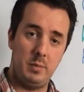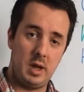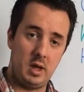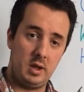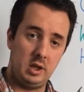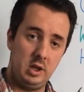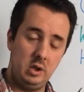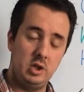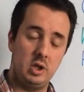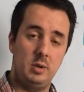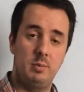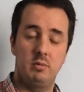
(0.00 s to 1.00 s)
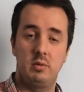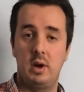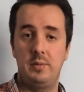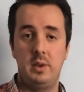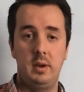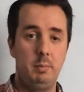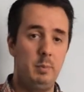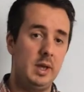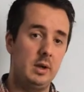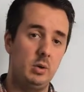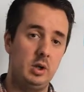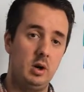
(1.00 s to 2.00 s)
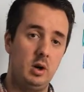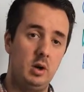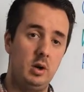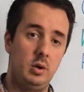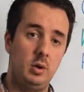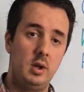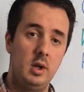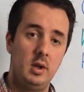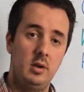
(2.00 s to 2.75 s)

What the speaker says: YouTube rather than Bing or Yahoo.